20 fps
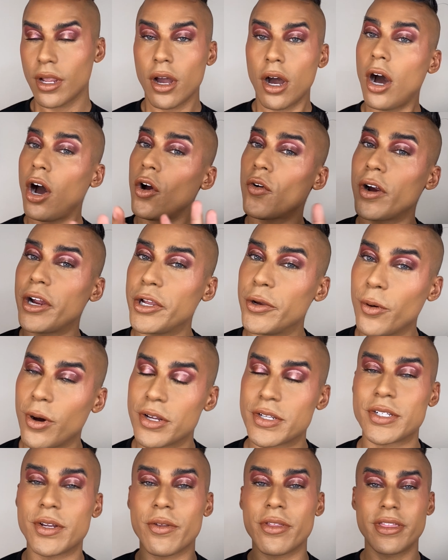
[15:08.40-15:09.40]
All right, you all,
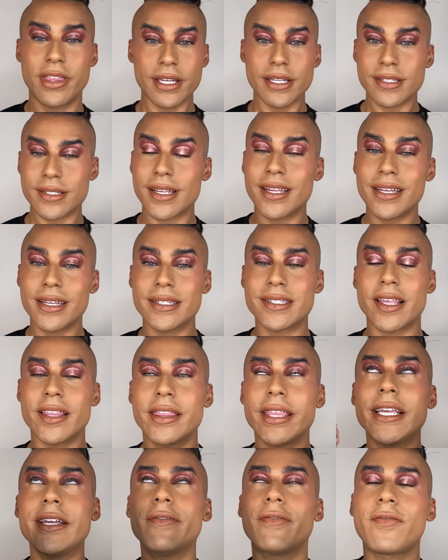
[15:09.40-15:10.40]
so this is
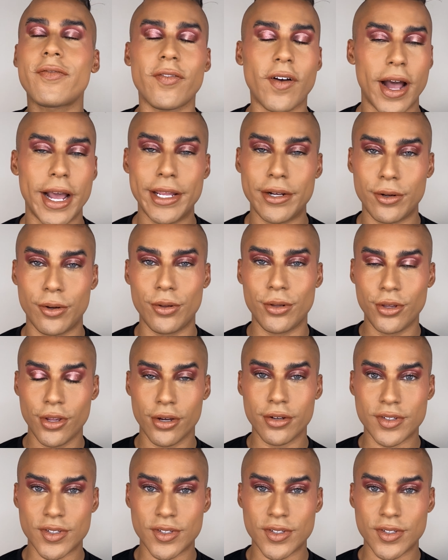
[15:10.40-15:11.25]
the final look.